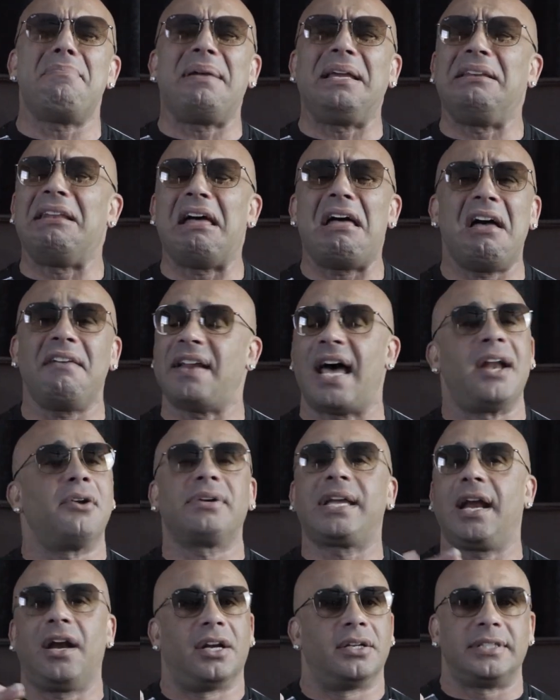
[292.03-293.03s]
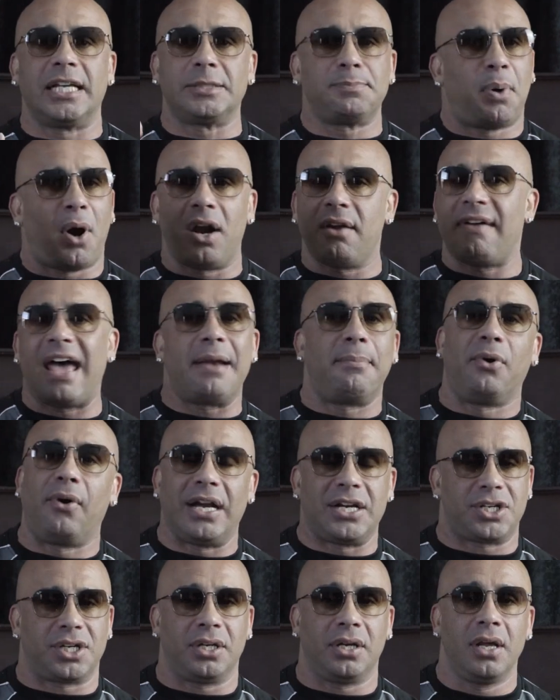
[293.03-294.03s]
be loved. I don't care, that's part of
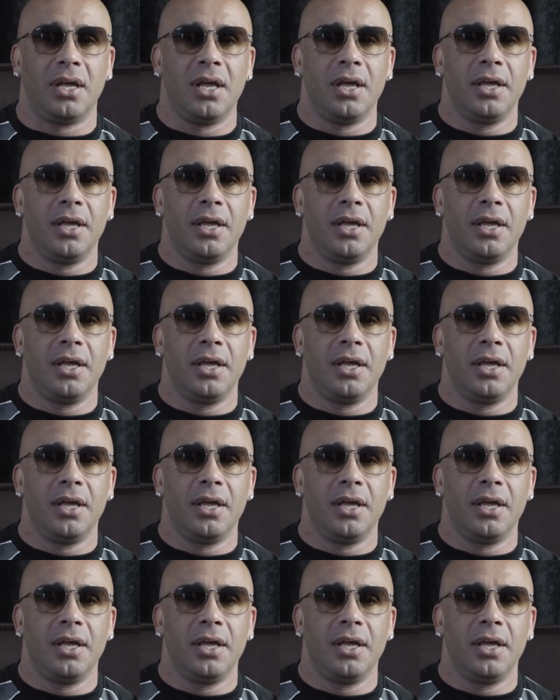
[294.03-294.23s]
admiration.